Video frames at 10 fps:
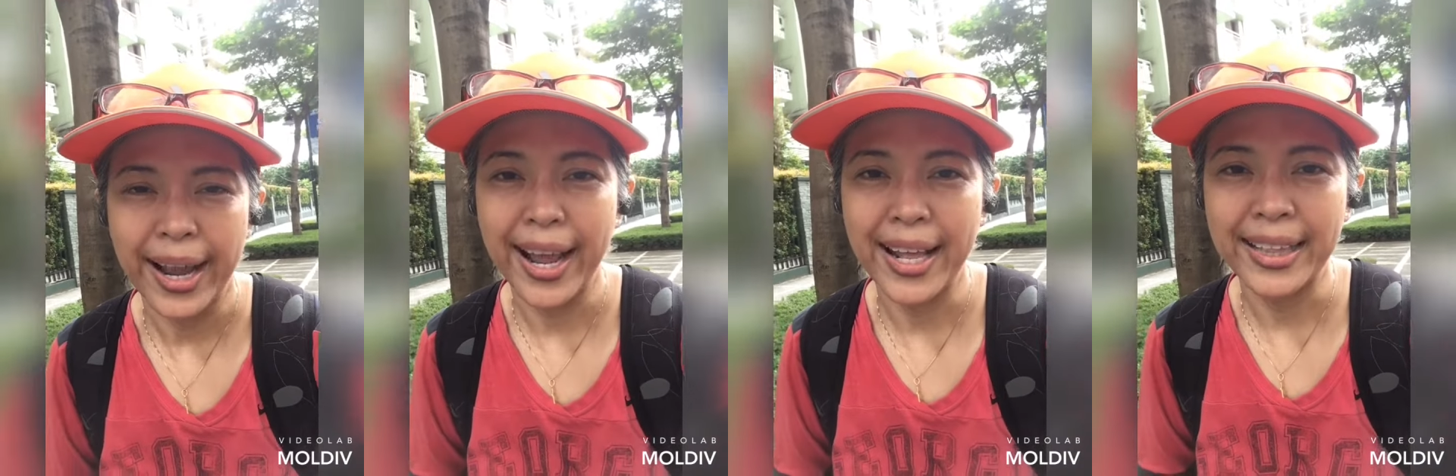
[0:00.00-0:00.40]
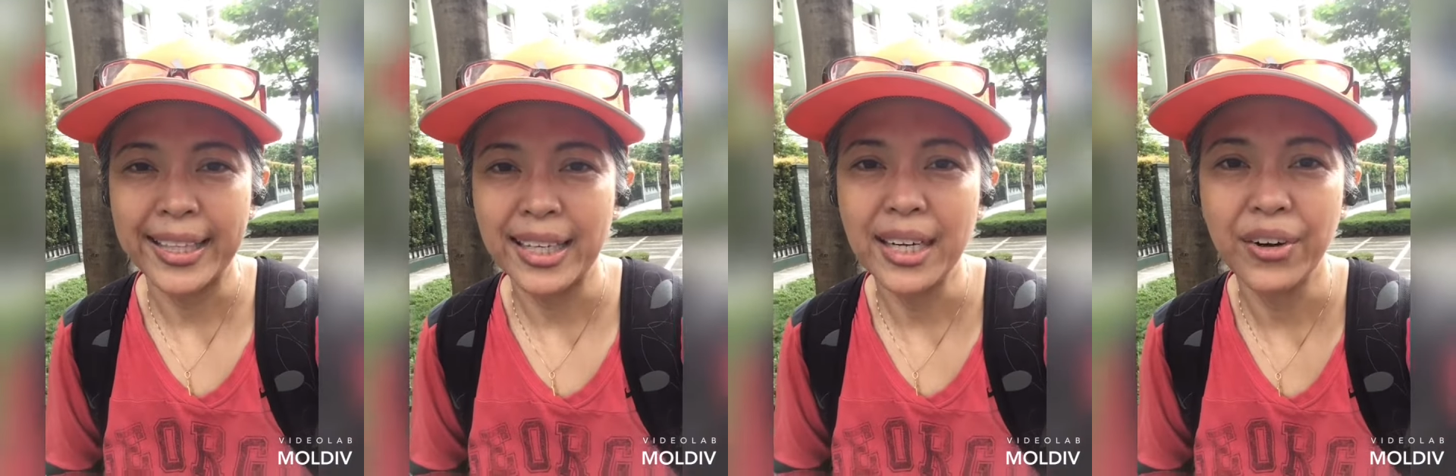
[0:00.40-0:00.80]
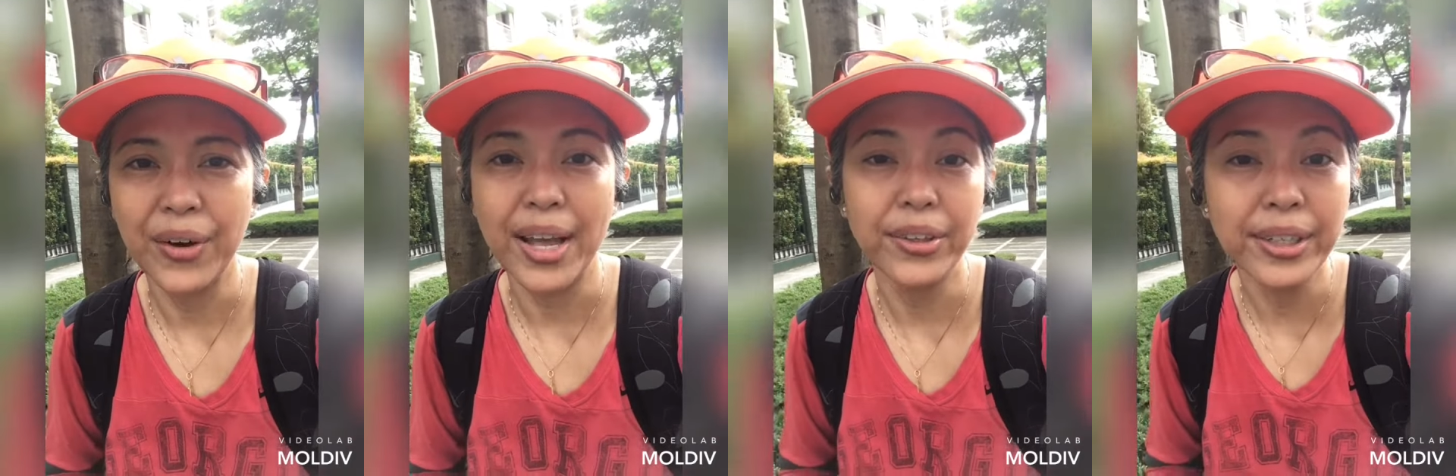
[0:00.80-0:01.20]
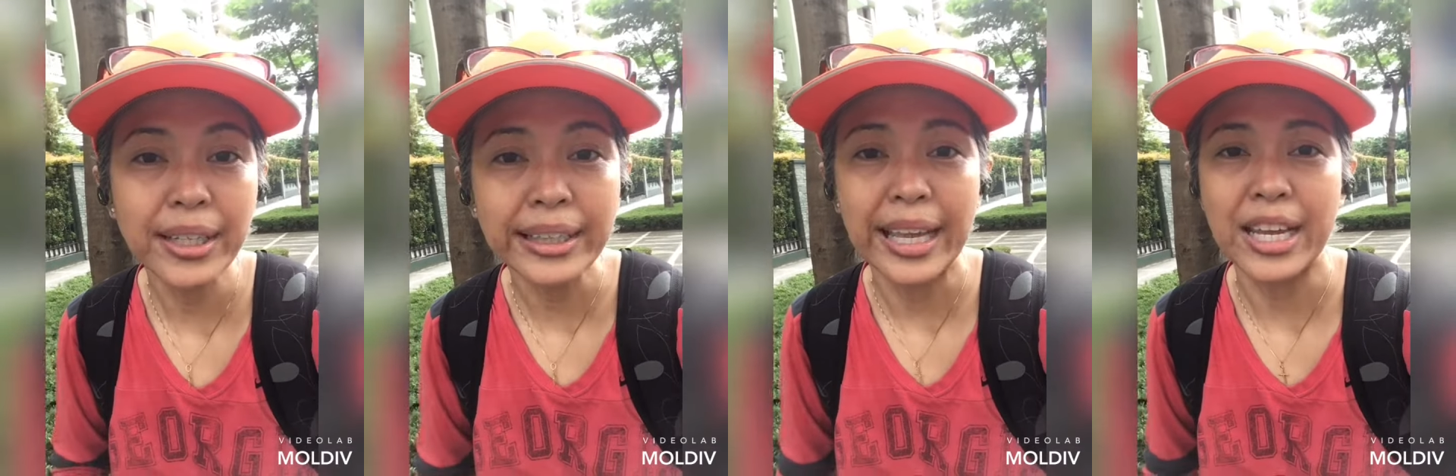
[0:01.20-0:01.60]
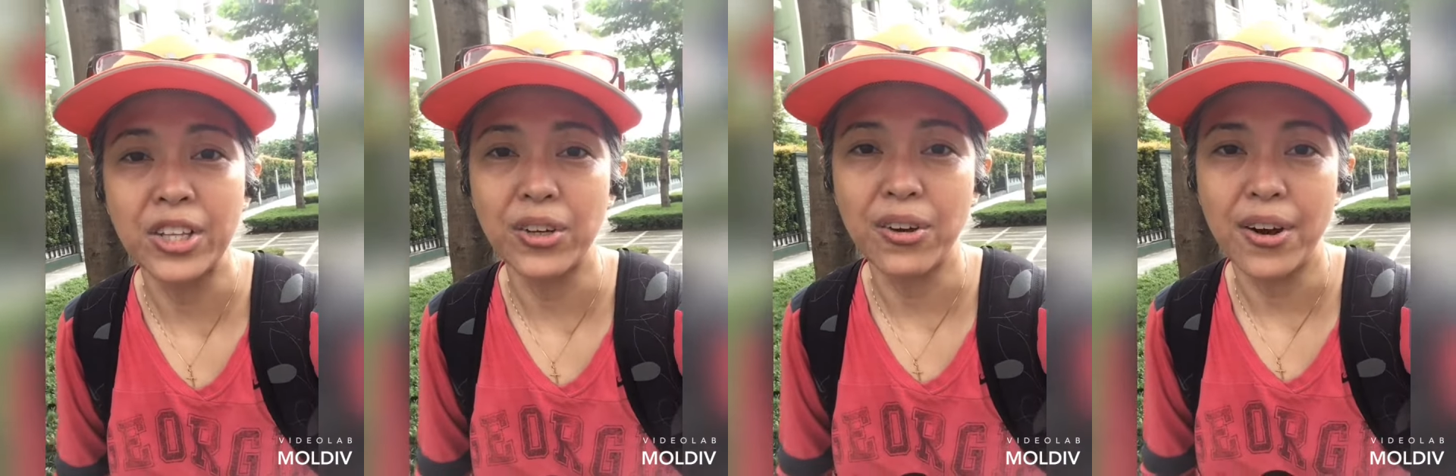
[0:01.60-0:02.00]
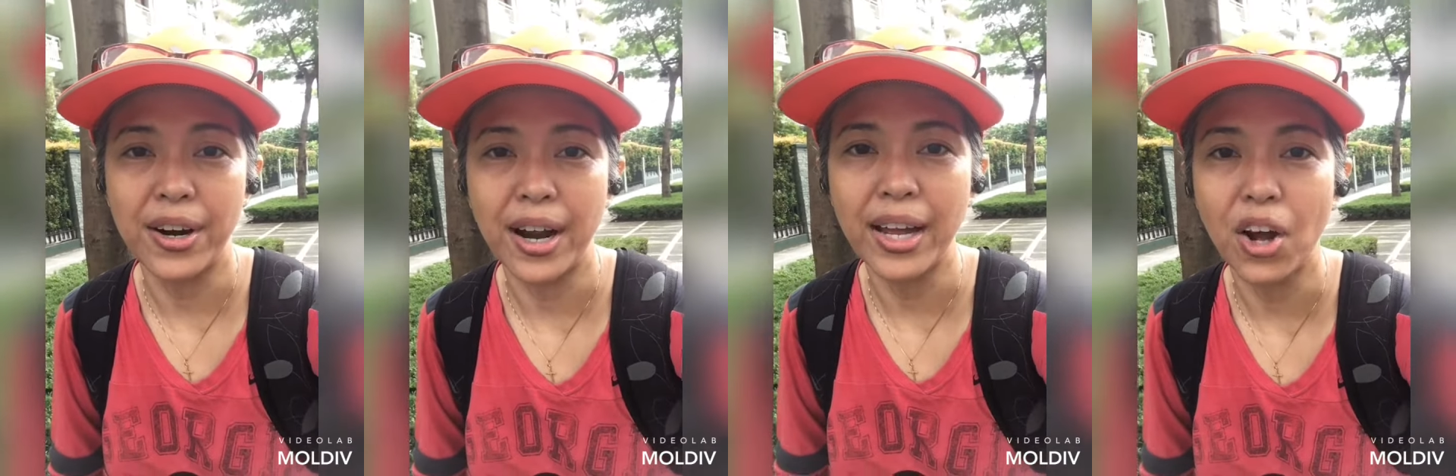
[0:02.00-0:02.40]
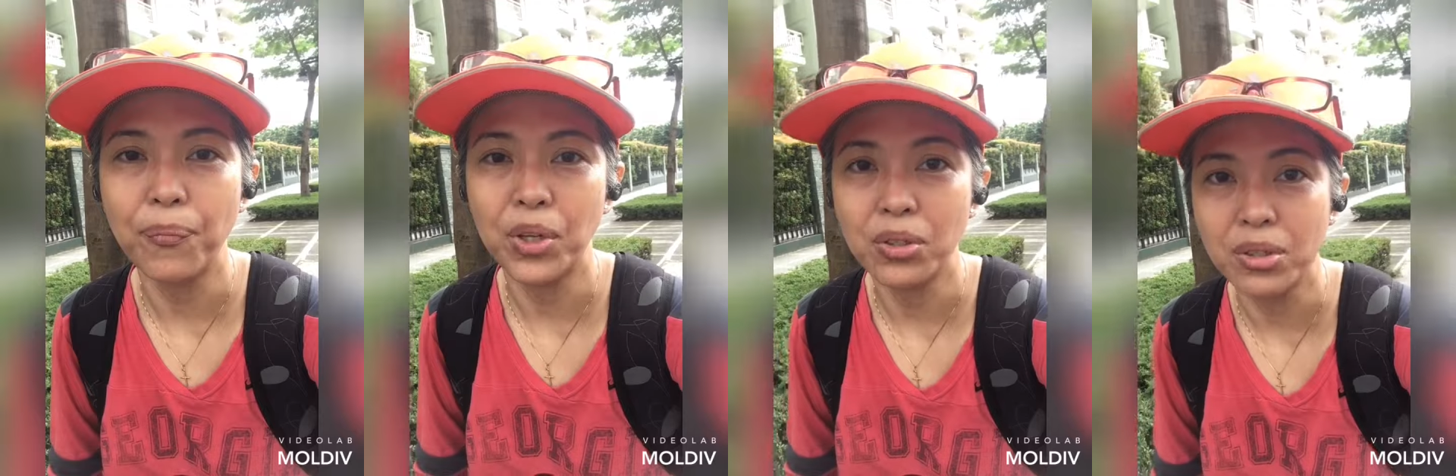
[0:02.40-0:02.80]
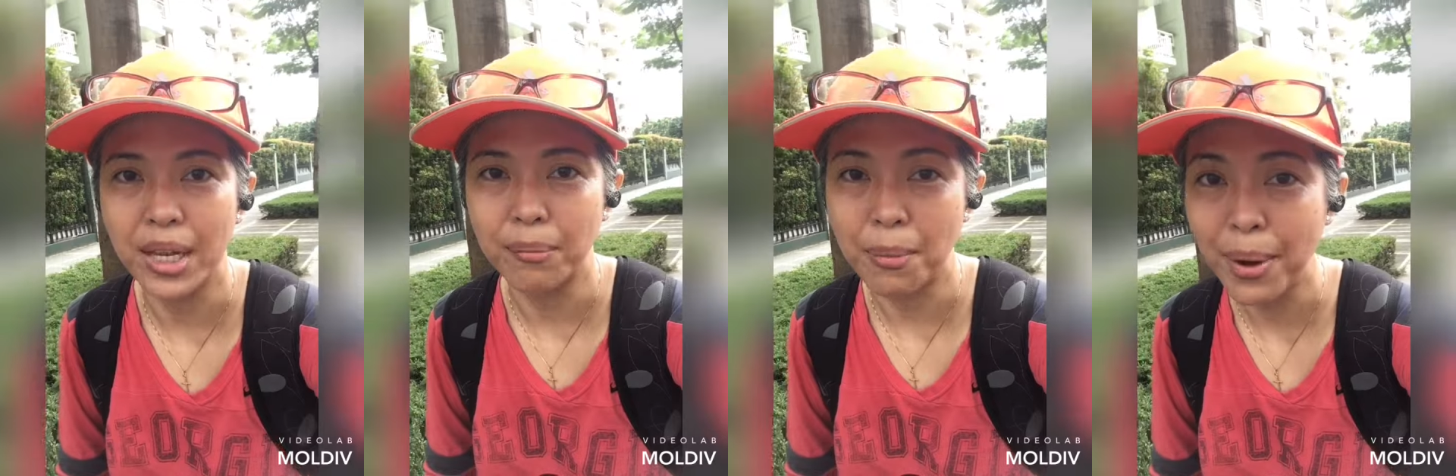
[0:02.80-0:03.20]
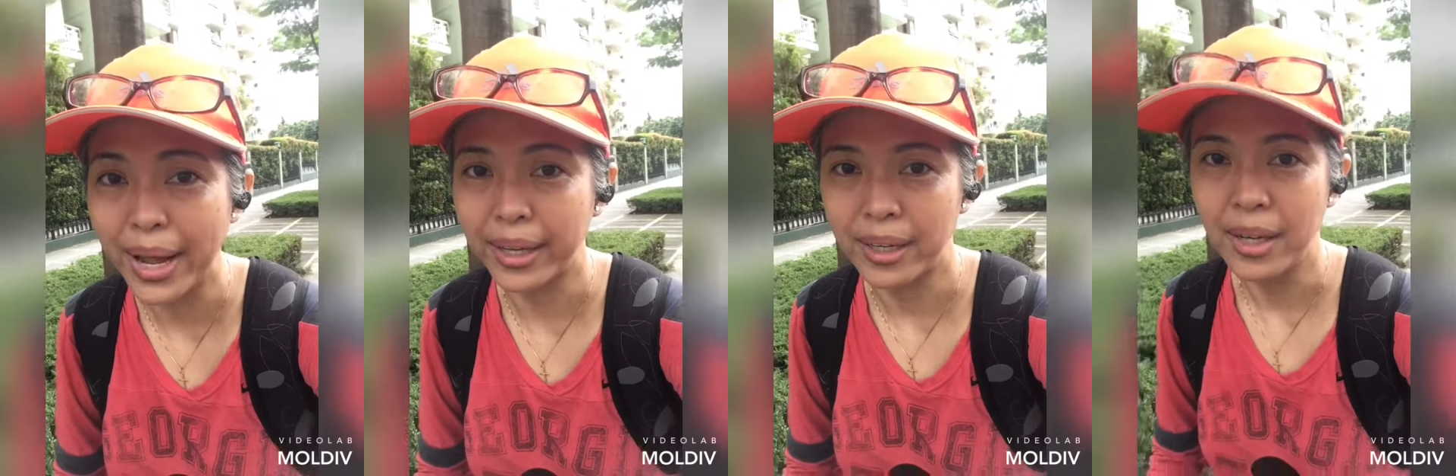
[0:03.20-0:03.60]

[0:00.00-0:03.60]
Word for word: and rather than taking the car, I opted to take my bike.